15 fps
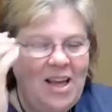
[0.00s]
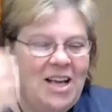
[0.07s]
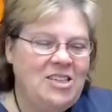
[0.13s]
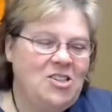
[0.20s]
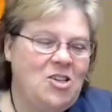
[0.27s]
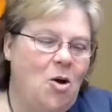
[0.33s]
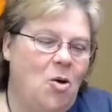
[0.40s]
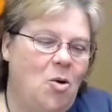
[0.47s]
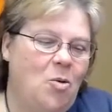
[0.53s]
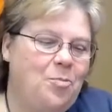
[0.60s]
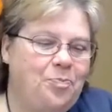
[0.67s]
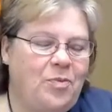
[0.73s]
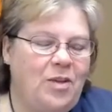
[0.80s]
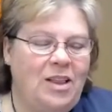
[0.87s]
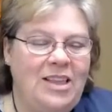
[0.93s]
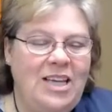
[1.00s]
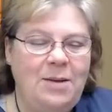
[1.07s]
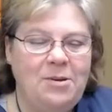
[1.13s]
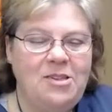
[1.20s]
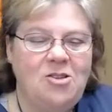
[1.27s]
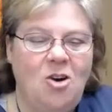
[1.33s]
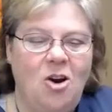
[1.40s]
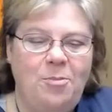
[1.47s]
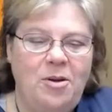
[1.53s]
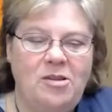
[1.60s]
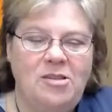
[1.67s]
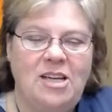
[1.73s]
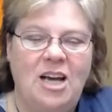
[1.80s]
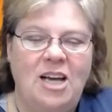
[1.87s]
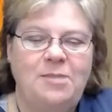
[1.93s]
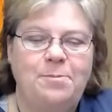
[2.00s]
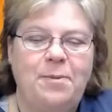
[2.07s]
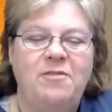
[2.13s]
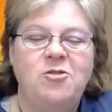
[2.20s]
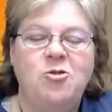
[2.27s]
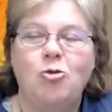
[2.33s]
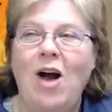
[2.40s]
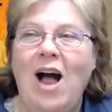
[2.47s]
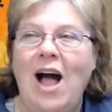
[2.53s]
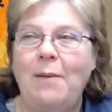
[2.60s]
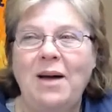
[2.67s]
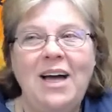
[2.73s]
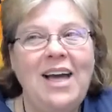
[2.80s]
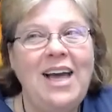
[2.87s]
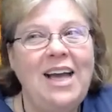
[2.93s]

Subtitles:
so Libra, Scorpio is the cusp of drama